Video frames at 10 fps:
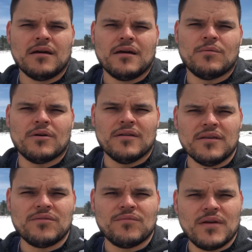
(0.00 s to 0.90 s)
Well, in
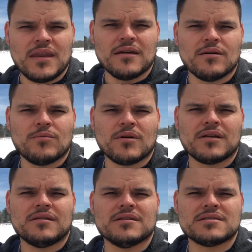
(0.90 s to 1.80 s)
this video, we're
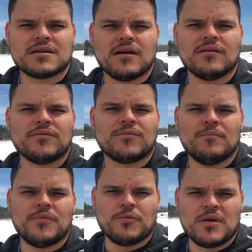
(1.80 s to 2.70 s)
going to discuss
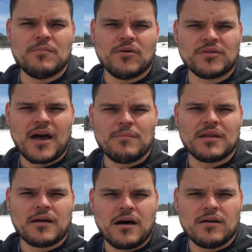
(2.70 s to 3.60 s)
3 most
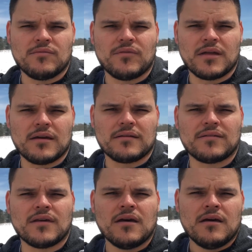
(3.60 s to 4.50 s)
common
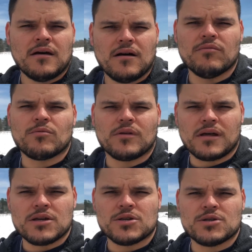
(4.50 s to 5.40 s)
conflicts of a
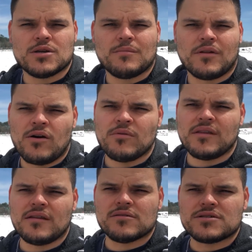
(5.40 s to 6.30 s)
relationship, along with a
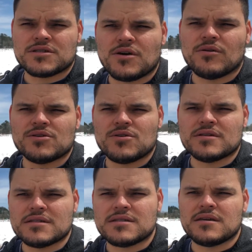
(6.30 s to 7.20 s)
little snow as you
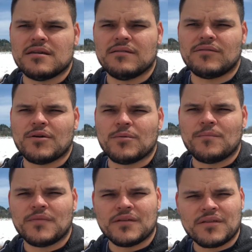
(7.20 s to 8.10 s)
can see. So
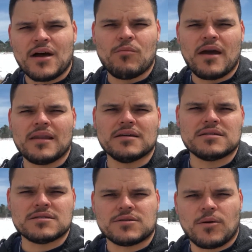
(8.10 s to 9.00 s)
let's not wait, let's
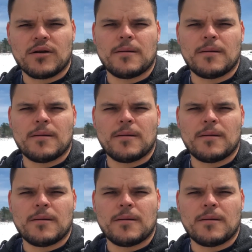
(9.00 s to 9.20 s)
get started.